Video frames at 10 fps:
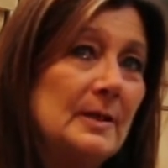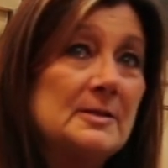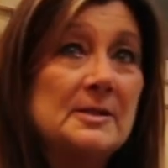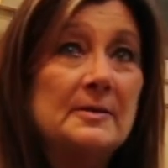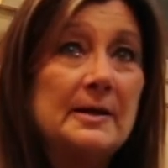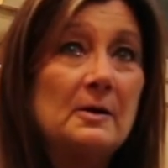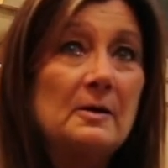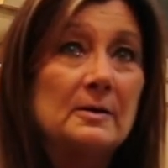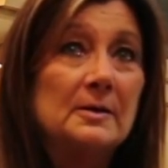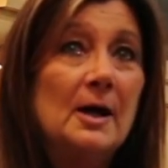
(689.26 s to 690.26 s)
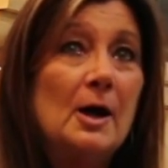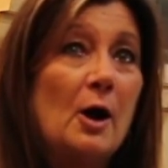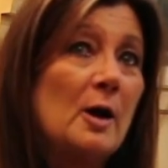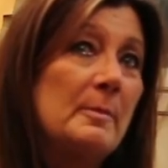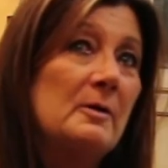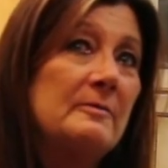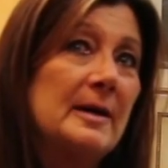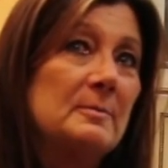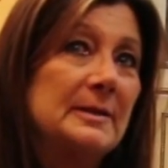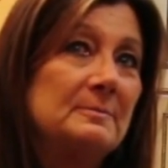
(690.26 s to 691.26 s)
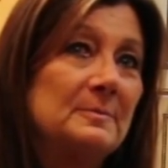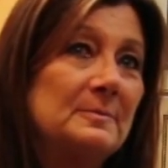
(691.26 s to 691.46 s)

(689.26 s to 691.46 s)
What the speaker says: And so they are our boat family